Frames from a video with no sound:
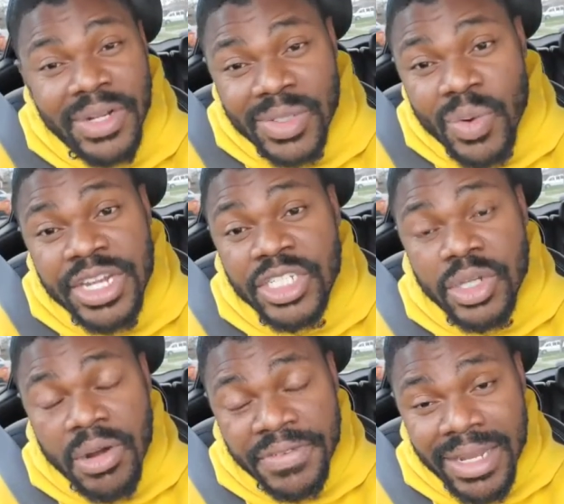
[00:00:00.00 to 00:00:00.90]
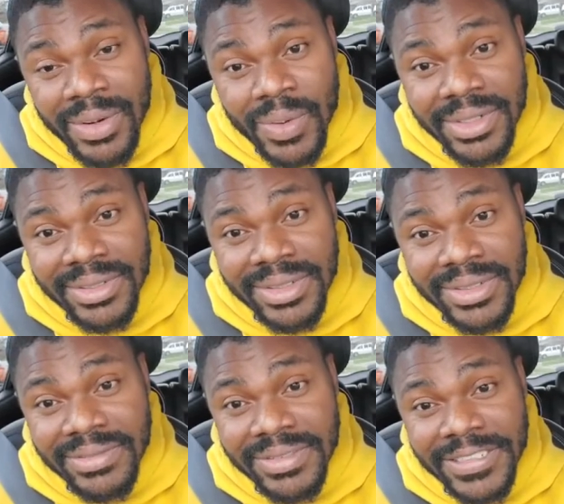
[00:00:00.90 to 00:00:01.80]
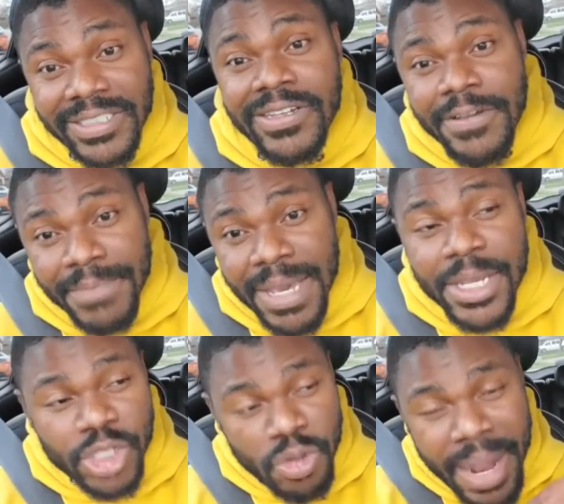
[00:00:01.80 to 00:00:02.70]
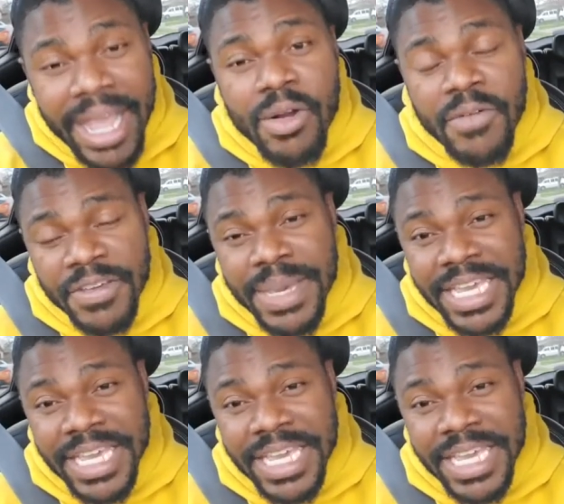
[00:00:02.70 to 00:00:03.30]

So 5 times, that is $15 or $20 going into coffee alone.